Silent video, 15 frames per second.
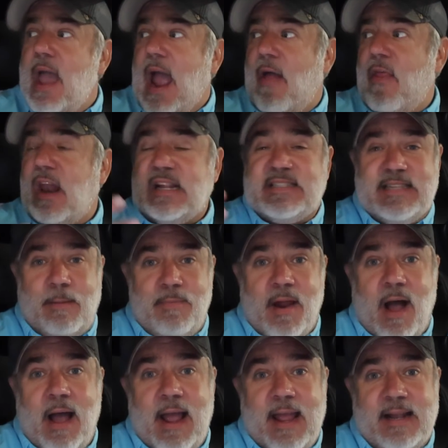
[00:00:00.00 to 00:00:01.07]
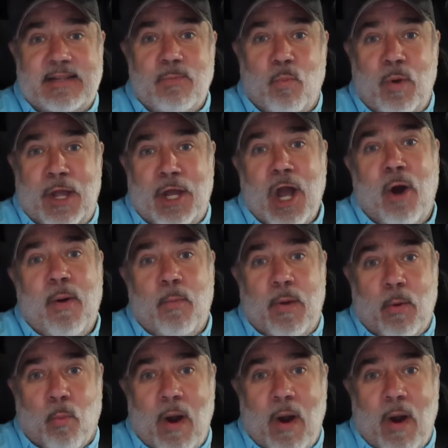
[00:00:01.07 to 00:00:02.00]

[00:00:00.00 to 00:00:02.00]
And then in step 9, we go and we